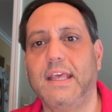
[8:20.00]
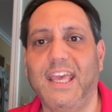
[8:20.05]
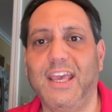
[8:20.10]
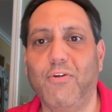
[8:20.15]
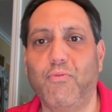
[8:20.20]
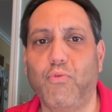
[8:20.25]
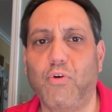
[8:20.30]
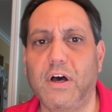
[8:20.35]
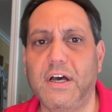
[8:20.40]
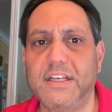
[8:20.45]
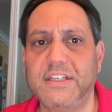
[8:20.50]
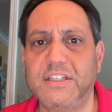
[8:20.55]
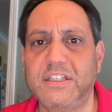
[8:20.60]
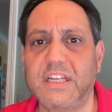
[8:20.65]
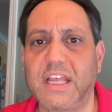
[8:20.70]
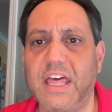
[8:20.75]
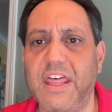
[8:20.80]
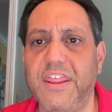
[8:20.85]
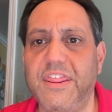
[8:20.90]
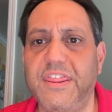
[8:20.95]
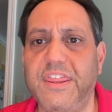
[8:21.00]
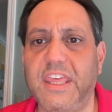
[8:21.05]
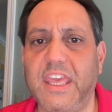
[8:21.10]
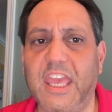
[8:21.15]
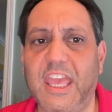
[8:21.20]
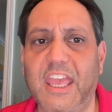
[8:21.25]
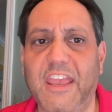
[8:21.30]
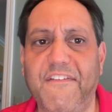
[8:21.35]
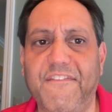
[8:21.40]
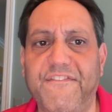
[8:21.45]
It was
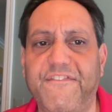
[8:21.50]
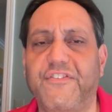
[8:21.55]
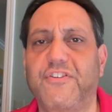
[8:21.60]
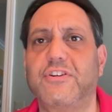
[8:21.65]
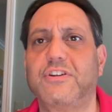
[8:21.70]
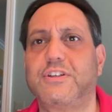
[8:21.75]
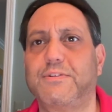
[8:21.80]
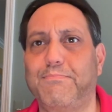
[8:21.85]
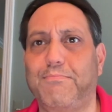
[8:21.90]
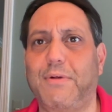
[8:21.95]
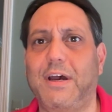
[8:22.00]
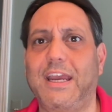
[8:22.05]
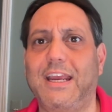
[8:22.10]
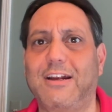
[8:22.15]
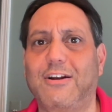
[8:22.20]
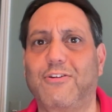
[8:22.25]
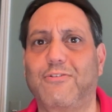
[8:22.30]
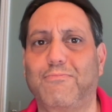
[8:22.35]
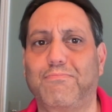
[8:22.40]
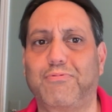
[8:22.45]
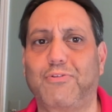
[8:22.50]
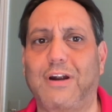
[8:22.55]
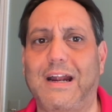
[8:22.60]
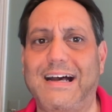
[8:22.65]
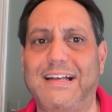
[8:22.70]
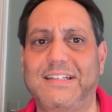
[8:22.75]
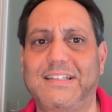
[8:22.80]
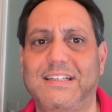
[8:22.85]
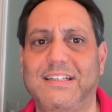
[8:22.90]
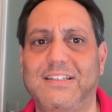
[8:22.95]
the first
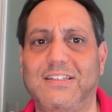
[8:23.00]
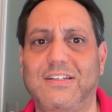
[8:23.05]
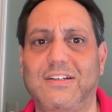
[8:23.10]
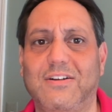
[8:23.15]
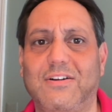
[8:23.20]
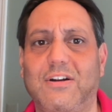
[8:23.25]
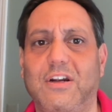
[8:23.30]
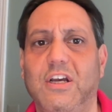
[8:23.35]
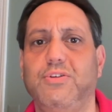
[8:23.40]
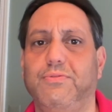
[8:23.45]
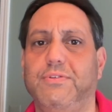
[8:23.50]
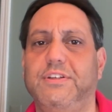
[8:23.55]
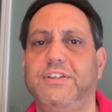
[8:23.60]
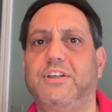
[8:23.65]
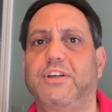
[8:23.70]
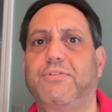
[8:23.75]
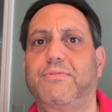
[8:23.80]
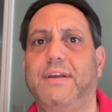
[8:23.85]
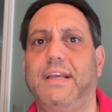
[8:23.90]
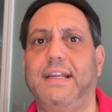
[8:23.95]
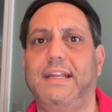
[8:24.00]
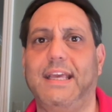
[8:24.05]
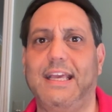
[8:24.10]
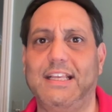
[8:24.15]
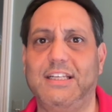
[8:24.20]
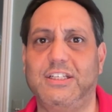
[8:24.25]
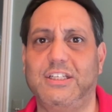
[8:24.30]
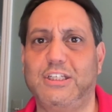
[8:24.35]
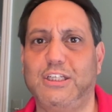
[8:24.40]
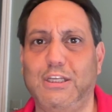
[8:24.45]
microprocessor to integrate
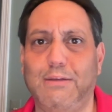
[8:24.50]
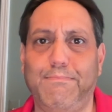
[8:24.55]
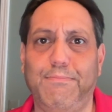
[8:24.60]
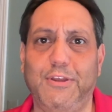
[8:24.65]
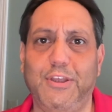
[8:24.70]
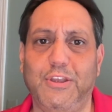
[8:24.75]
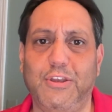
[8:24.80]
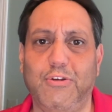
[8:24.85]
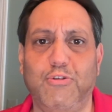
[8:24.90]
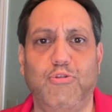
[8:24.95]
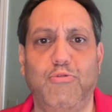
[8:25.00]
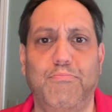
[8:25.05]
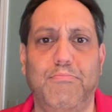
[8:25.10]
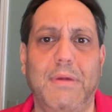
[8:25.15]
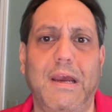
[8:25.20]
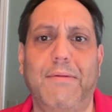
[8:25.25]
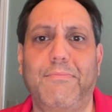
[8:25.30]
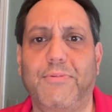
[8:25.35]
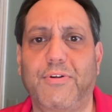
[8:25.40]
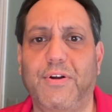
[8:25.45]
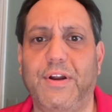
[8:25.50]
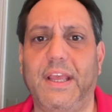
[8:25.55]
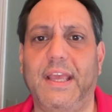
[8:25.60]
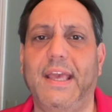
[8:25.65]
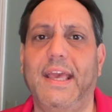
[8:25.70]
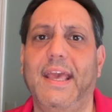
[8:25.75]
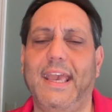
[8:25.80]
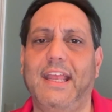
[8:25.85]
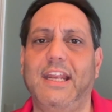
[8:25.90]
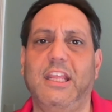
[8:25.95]
a CPU,
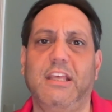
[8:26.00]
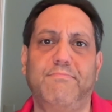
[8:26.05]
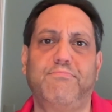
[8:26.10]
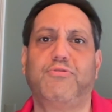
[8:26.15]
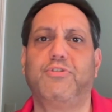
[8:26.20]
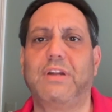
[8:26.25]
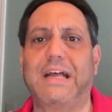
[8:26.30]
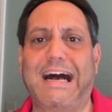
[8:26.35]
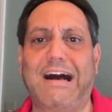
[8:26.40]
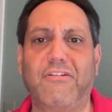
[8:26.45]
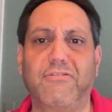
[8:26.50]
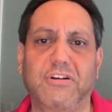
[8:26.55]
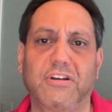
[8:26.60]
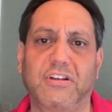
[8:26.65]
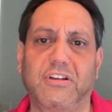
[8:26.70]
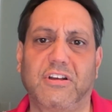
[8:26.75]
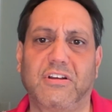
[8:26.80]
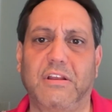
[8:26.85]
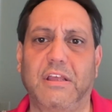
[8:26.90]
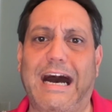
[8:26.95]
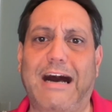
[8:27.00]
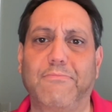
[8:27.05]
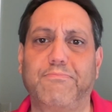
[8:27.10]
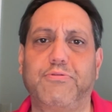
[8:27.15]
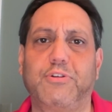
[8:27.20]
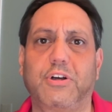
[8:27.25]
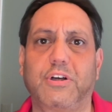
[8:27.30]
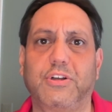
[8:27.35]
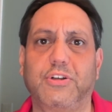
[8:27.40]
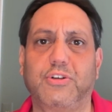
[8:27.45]
memory, and
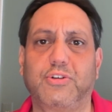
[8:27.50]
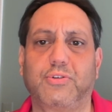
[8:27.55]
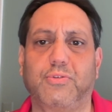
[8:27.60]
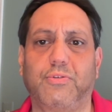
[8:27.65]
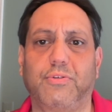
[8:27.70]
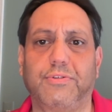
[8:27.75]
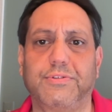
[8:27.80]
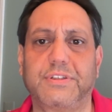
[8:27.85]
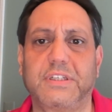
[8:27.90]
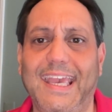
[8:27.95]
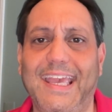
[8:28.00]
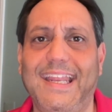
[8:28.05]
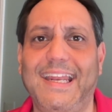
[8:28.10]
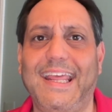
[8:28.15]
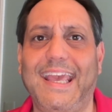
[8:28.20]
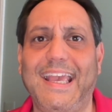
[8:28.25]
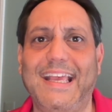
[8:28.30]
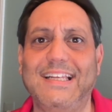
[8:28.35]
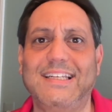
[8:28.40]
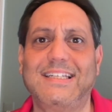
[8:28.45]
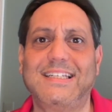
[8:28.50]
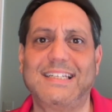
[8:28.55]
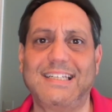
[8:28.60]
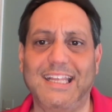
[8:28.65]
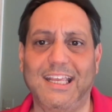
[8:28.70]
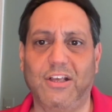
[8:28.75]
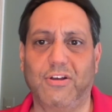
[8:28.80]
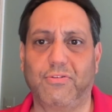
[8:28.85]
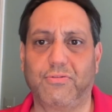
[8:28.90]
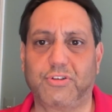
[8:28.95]
input-output controls in a
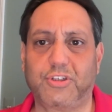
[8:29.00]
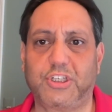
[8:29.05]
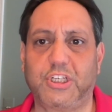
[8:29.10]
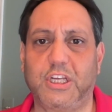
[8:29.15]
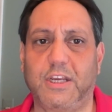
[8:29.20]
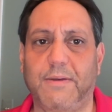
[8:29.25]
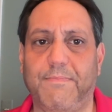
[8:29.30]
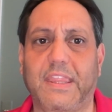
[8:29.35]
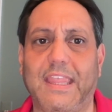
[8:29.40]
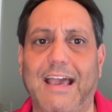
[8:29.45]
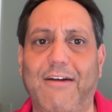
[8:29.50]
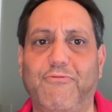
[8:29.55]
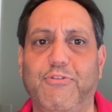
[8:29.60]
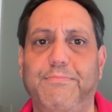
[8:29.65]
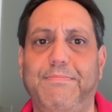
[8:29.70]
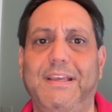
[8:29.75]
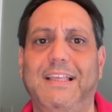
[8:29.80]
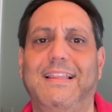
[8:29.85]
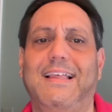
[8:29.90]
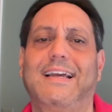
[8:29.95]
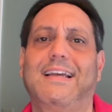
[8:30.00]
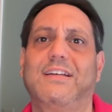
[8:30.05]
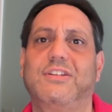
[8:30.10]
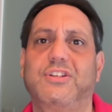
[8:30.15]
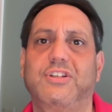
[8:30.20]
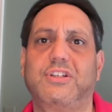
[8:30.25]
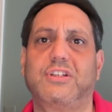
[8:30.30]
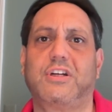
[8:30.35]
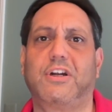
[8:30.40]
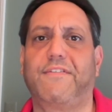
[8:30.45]
single chip. That would be like a
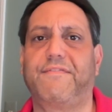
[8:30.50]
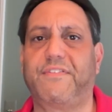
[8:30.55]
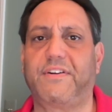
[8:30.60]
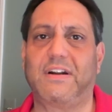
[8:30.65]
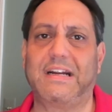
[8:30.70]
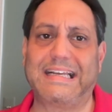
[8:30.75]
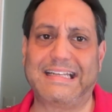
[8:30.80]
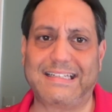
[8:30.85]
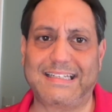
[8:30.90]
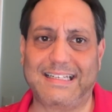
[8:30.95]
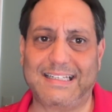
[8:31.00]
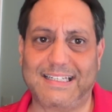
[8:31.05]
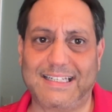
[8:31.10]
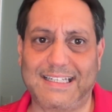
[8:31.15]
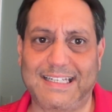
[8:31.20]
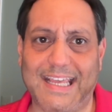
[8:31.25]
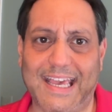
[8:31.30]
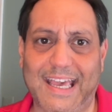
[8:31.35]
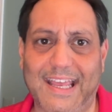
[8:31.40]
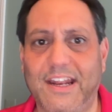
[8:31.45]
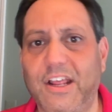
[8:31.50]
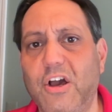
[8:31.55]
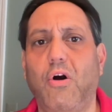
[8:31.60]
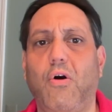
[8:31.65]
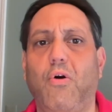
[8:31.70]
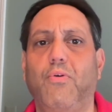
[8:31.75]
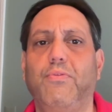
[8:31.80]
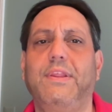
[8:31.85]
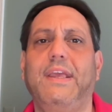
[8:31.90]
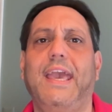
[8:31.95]
server, as I said,
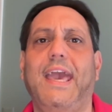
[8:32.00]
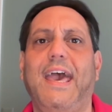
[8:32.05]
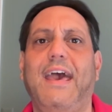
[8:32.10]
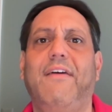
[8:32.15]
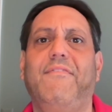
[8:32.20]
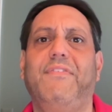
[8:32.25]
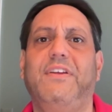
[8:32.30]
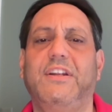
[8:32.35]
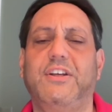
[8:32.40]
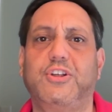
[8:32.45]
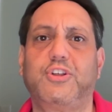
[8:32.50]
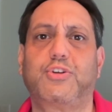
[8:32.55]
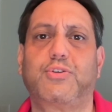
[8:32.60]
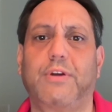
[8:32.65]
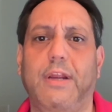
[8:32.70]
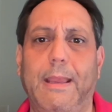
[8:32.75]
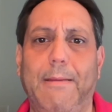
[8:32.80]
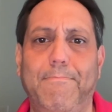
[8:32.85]
only having a tray